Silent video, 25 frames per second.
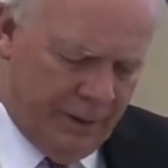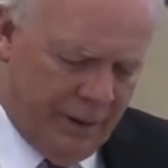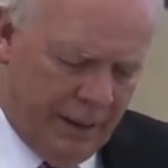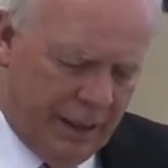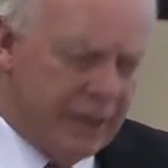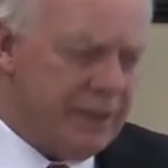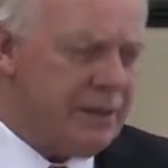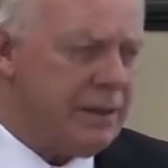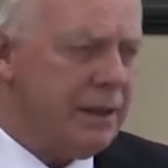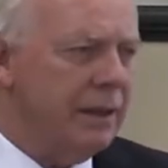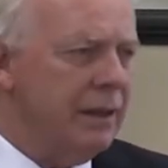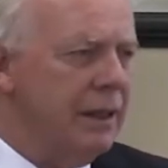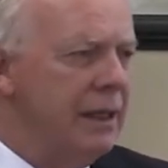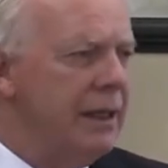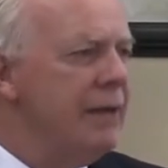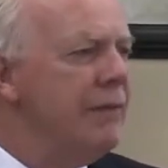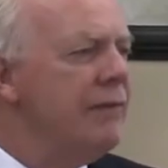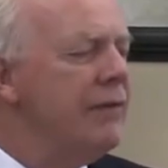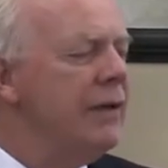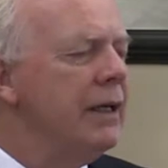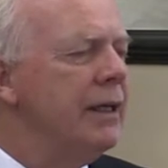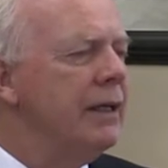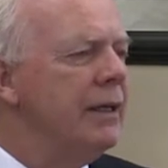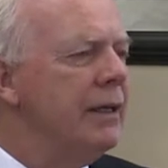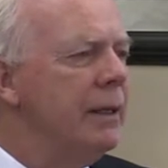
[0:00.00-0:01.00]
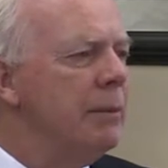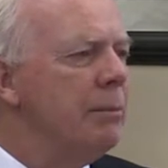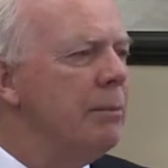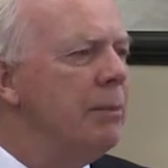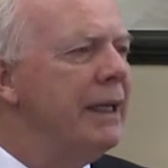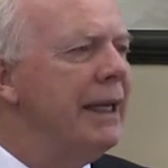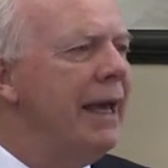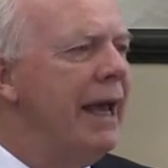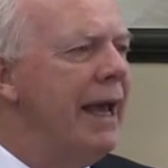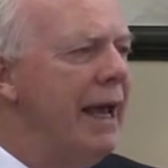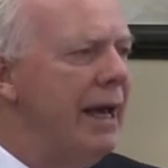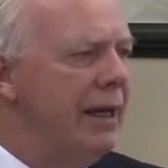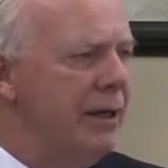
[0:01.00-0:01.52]
It's living the
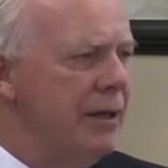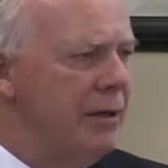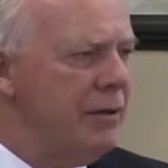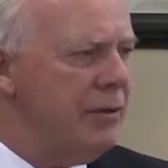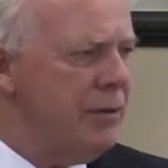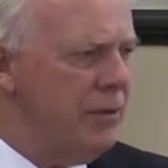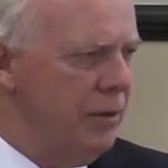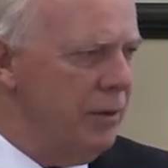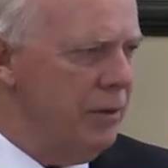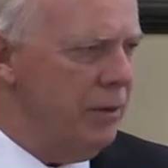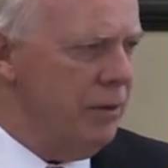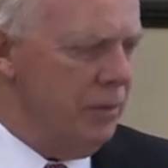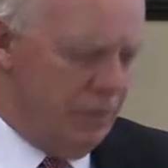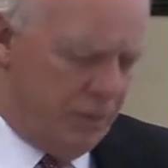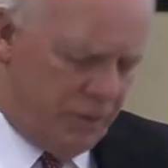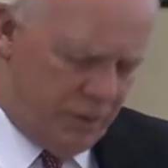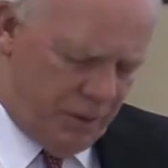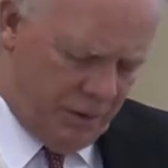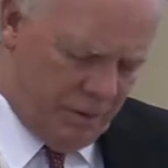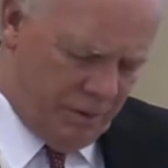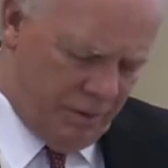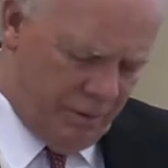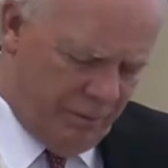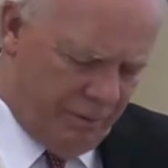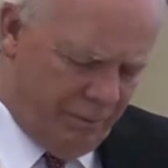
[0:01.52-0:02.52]
Beatitudes,